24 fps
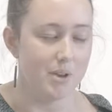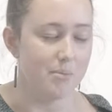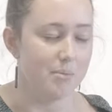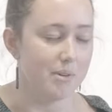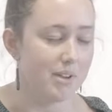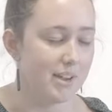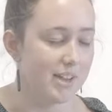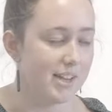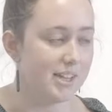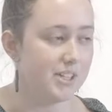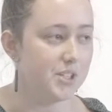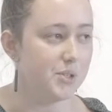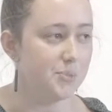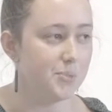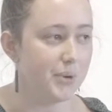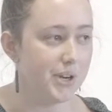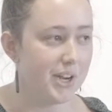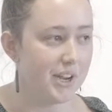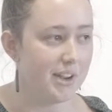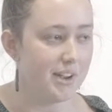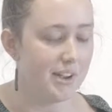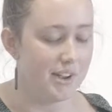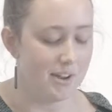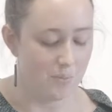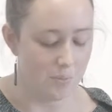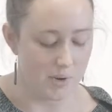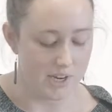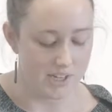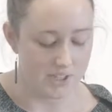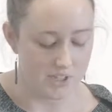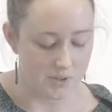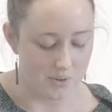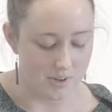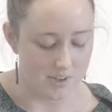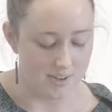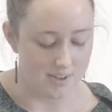up in Canterbury, and we're
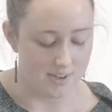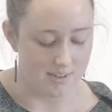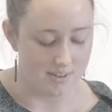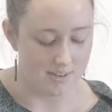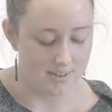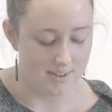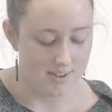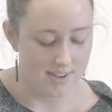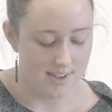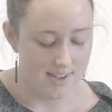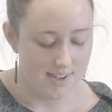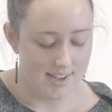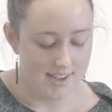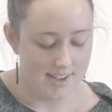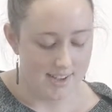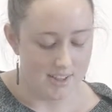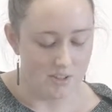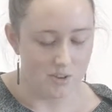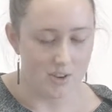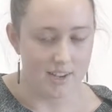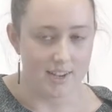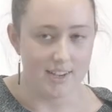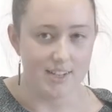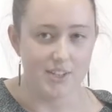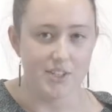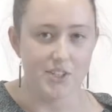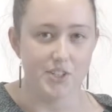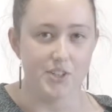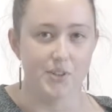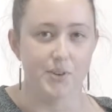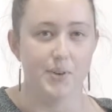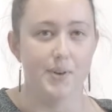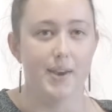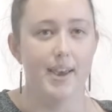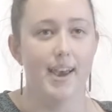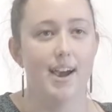looking
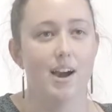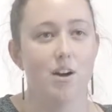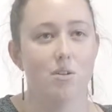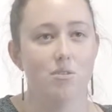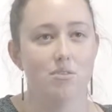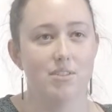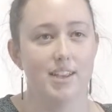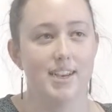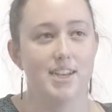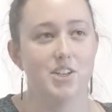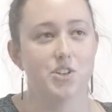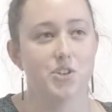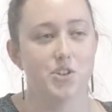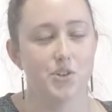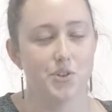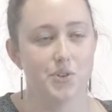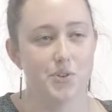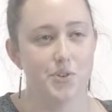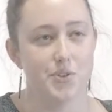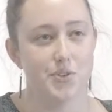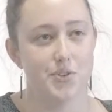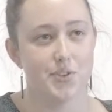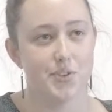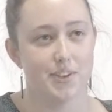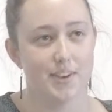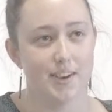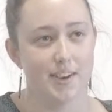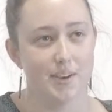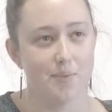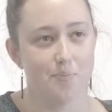into how land use